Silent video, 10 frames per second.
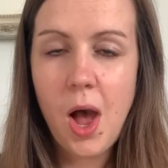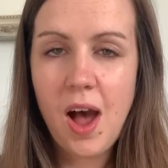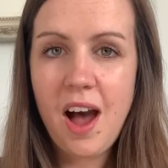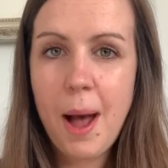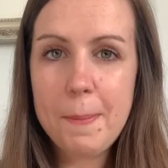
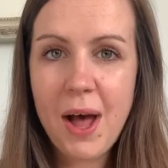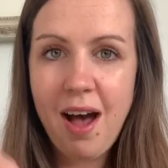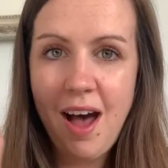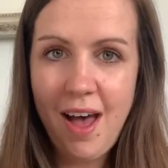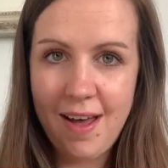up
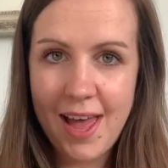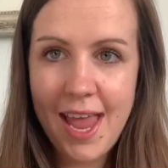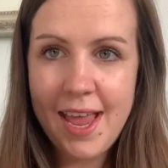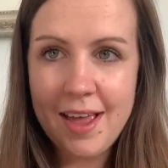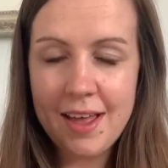
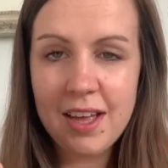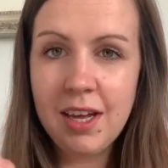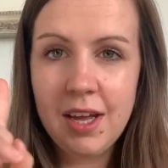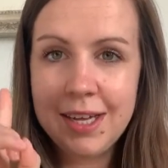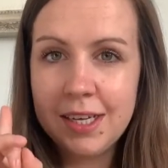high
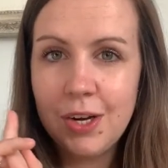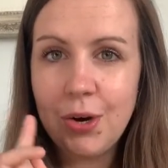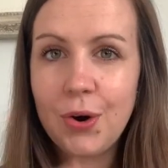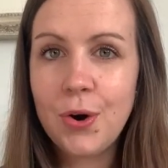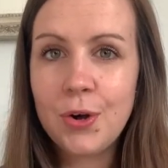
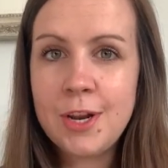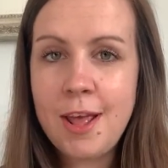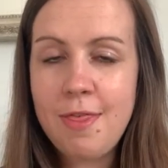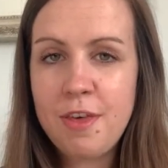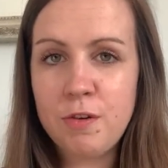on
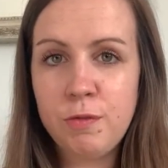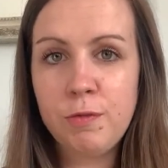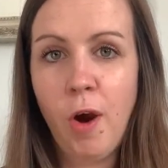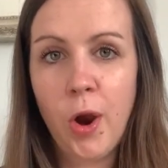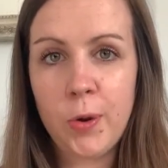the
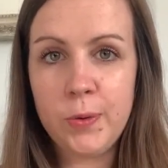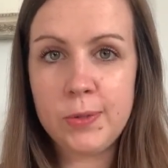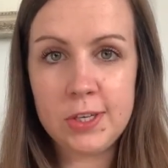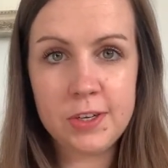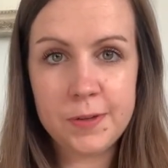
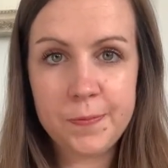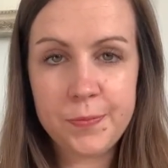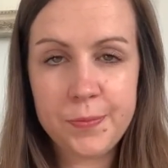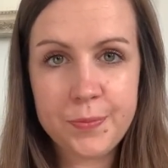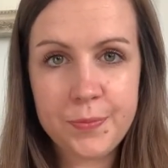road.
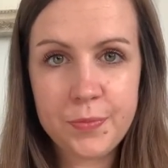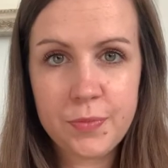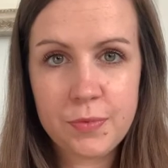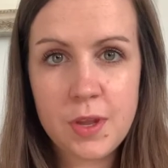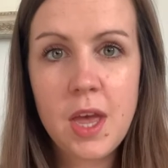
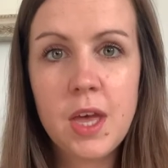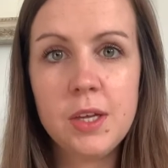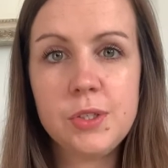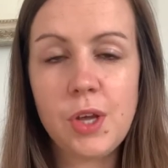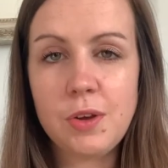
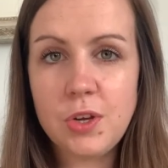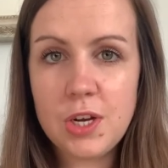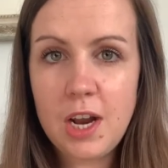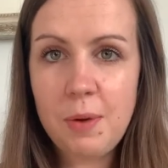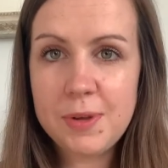So
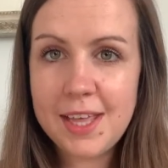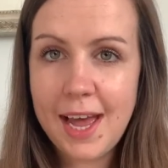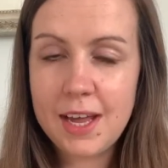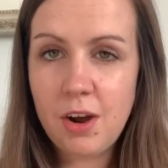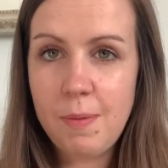good luck with
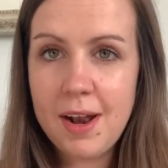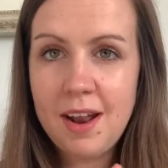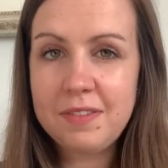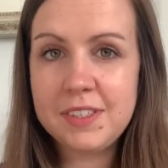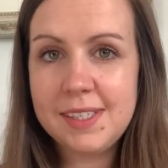that. And I would
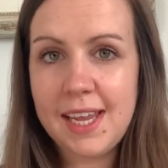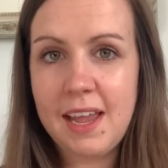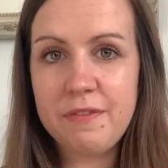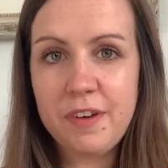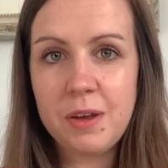love to see
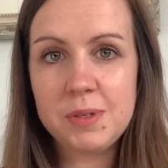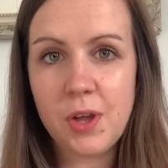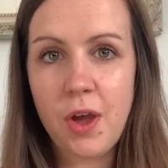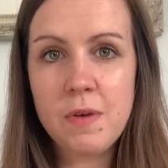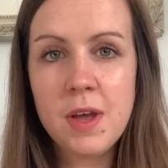a
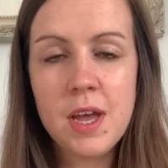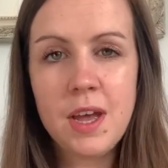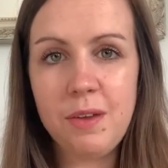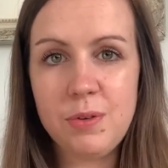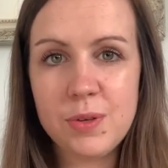photo
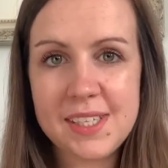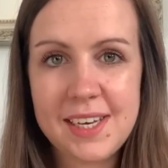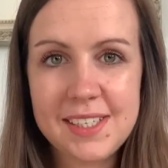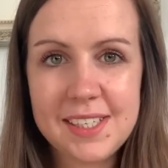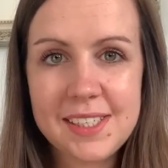of your
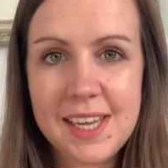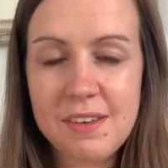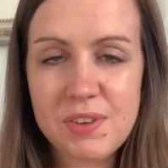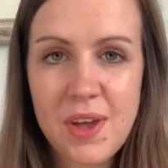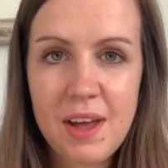sentence
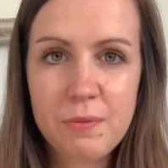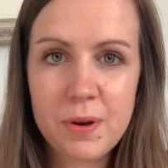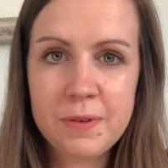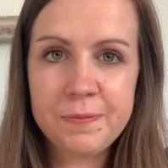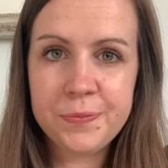if you have
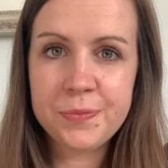one.